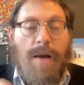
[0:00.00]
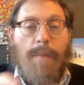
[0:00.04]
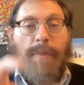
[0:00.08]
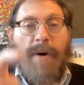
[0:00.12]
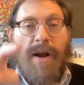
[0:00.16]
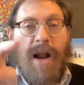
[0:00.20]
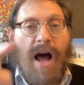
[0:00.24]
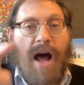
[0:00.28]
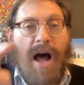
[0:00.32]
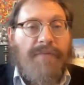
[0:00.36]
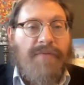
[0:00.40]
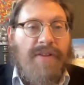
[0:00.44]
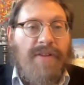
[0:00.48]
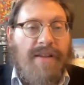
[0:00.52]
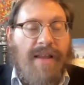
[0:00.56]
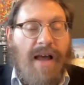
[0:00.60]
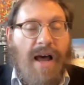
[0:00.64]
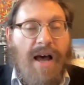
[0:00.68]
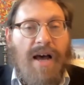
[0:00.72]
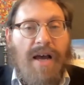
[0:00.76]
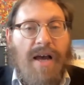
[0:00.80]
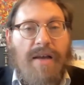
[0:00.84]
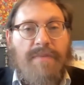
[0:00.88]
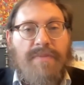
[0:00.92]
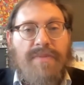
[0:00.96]
but
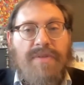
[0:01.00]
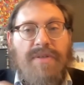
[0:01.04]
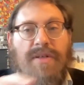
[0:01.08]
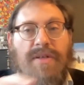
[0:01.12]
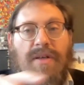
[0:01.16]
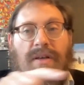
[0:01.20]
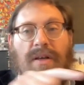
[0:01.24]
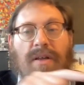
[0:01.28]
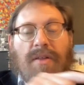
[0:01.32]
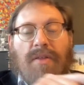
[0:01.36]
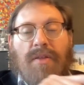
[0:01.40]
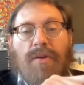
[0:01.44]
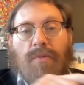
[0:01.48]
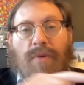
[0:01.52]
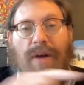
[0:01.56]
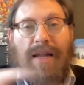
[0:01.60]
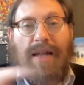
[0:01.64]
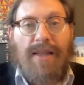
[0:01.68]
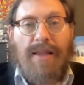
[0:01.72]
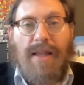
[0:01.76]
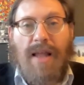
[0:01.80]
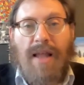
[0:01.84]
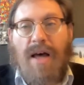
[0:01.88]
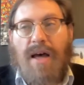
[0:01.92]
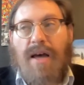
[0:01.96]
oftentimes the
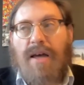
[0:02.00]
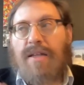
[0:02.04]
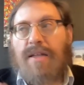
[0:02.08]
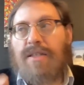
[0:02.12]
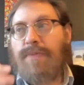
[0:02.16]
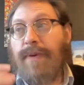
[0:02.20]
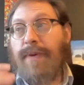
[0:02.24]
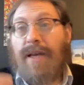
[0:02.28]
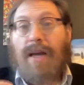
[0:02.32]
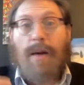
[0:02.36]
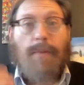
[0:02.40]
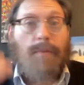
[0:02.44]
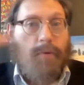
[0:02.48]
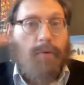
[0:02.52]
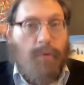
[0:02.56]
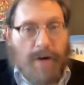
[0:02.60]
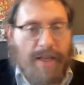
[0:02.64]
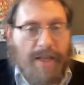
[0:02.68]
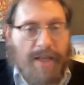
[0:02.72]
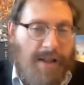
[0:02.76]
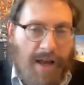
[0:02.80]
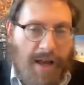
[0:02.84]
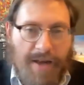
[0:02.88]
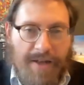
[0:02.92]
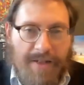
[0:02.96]
red lines become
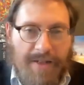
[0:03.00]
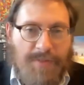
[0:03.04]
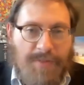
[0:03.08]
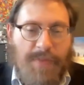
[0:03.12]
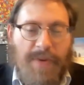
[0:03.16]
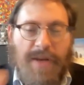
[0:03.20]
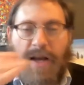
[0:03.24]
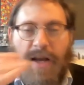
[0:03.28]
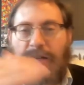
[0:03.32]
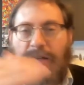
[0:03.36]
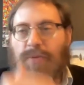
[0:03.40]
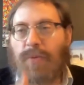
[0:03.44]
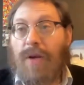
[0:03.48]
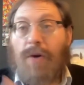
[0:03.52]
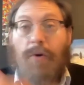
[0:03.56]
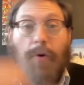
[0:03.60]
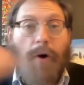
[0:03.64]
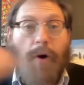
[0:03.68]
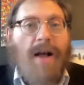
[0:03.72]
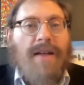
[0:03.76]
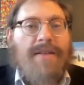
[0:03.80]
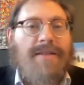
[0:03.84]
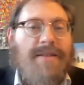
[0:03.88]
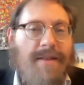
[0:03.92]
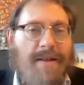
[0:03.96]
green lines because we
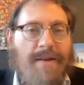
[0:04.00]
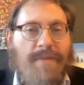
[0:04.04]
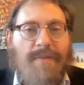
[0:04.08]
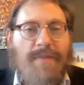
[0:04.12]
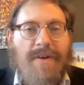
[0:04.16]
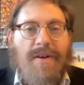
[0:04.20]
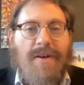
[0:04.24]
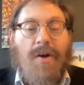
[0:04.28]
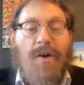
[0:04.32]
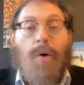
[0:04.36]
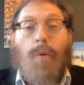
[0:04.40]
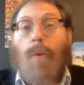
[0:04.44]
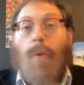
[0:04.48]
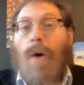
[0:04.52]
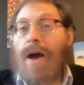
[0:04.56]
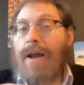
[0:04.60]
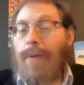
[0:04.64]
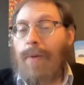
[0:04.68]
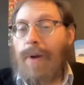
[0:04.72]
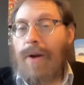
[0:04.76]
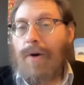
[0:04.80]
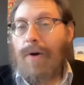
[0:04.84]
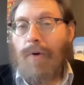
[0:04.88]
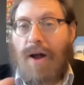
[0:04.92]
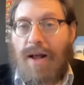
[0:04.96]
cross them. Why do
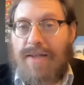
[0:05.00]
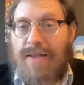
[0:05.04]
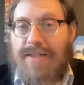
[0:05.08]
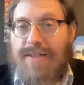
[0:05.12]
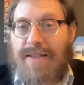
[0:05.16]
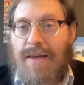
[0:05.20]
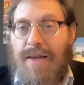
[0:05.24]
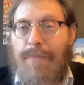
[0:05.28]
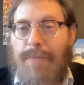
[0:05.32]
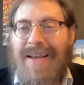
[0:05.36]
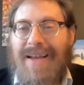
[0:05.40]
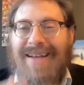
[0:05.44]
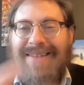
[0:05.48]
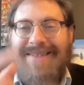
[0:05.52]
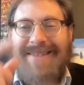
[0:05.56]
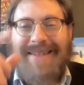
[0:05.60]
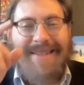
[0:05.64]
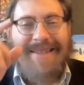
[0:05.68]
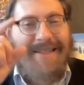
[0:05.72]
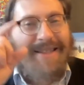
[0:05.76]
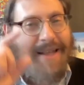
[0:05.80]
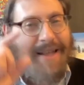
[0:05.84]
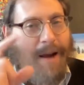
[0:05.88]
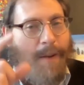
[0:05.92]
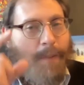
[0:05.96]
we cross them? Because
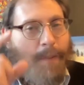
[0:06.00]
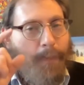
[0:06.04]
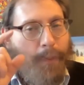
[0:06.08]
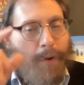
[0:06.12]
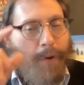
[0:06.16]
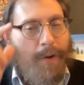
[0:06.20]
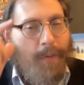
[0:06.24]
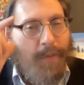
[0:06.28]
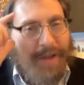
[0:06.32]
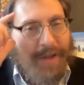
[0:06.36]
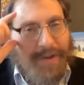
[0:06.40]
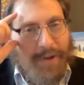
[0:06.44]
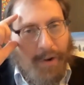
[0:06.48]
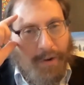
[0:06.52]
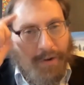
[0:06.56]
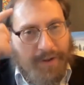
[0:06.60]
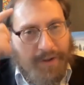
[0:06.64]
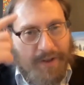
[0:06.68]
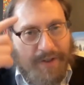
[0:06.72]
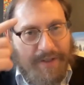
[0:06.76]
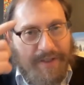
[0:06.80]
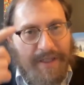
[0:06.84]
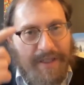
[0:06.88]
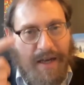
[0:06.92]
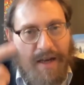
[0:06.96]
at some point we told
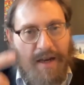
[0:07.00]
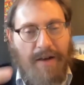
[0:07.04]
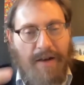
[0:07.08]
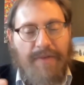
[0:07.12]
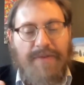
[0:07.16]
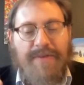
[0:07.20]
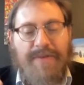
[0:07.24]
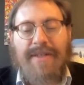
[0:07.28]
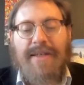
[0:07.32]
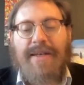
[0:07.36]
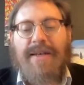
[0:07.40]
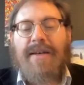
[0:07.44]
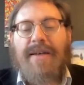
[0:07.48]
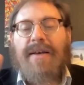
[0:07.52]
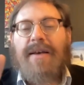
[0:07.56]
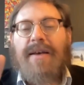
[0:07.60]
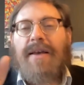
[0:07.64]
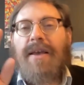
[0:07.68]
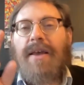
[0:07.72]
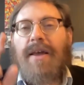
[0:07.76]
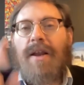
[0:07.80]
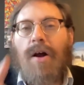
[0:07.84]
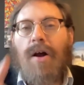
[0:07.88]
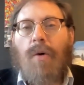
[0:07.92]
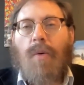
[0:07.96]
ourselves,
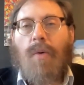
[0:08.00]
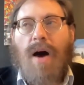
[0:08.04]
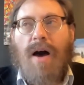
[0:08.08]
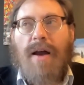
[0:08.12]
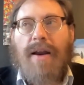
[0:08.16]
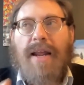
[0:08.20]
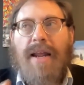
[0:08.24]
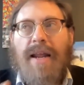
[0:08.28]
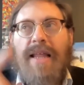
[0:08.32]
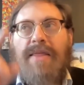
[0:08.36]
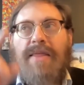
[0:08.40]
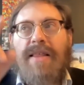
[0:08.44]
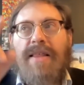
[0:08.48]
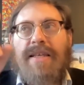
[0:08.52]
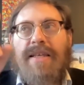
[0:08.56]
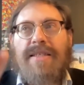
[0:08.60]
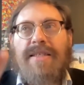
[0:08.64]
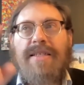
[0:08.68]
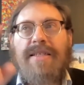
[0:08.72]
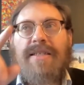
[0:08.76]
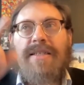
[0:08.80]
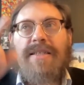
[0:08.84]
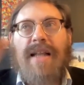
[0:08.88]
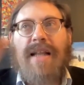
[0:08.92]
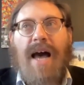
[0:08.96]
you know what? This
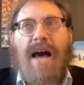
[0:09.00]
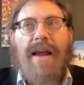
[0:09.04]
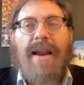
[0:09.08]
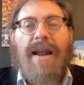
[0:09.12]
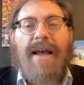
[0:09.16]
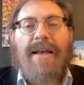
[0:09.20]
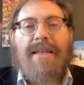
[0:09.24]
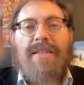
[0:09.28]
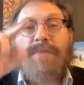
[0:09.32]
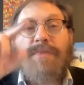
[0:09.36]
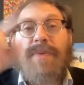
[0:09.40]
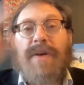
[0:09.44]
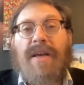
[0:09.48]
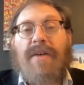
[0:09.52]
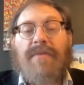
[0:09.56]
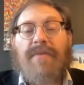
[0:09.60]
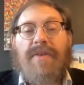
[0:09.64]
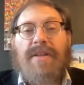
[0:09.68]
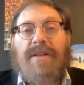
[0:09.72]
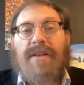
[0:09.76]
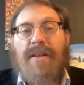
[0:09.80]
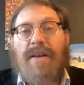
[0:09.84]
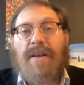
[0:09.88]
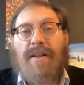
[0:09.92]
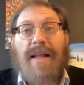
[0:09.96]
is not as big of a
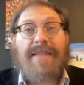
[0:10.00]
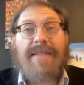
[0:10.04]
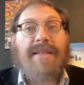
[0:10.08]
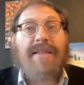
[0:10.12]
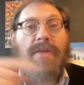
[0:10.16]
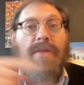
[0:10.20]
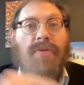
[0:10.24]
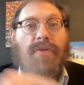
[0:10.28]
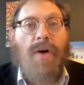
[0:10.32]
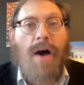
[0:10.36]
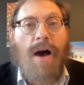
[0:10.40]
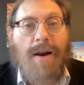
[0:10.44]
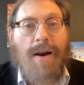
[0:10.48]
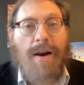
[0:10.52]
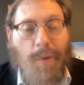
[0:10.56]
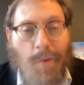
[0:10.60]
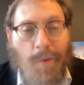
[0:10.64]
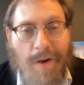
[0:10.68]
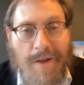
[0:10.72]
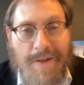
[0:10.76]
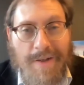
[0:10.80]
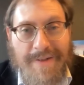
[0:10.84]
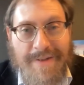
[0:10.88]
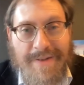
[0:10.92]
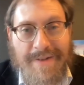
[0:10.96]
deal as I thought it
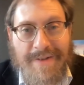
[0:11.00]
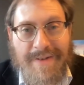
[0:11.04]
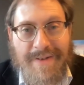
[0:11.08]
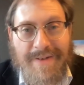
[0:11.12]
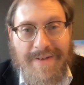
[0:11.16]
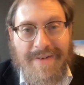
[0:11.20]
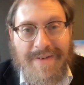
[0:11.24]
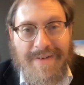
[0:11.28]
was,